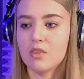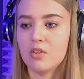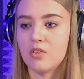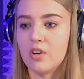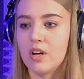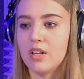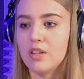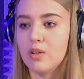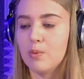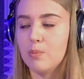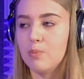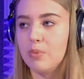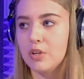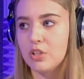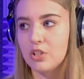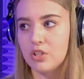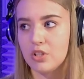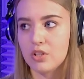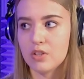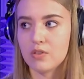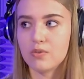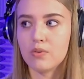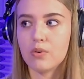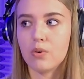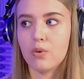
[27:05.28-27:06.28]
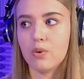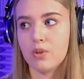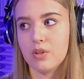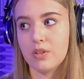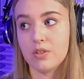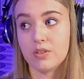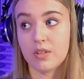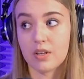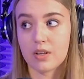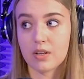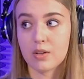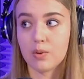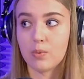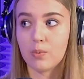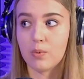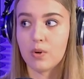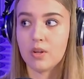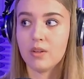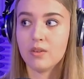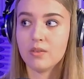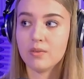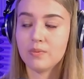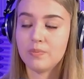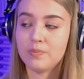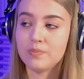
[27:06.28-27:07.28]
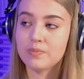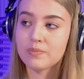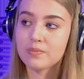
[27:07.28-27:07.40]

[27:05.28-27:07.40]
random pictures for the second one.